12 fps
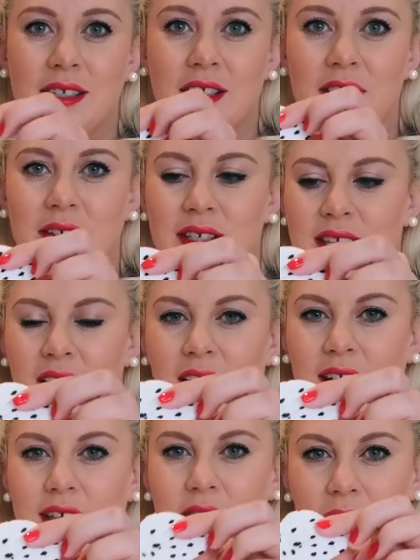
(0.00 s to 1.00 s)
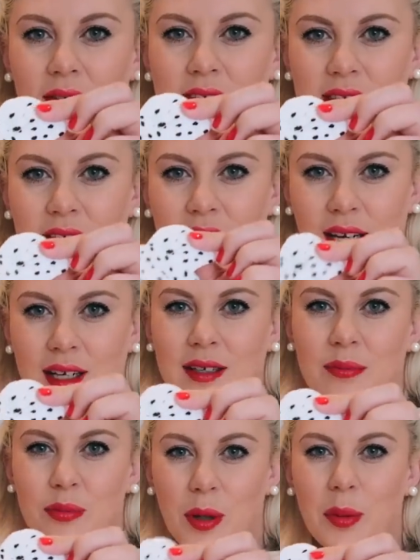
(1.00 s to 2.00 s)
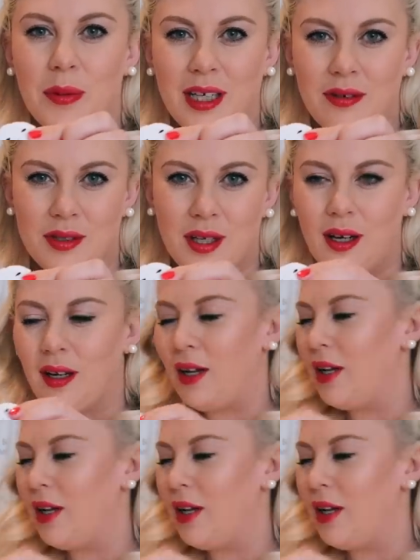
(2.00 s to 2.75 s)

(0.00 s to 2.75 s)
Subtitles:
the cutest hat you've ever seen in probably your entire